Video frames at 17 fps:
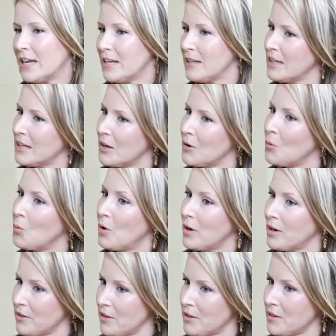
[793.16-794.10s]
And I think one
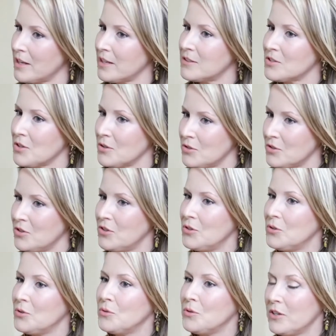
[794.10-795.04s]
of the things those
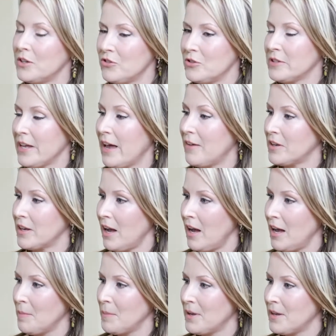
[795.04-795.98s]
two issues have in
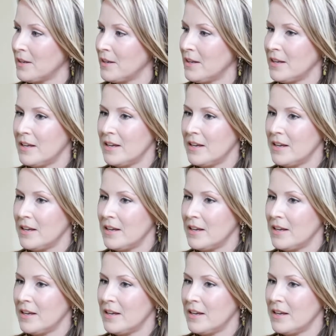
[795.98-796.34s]
common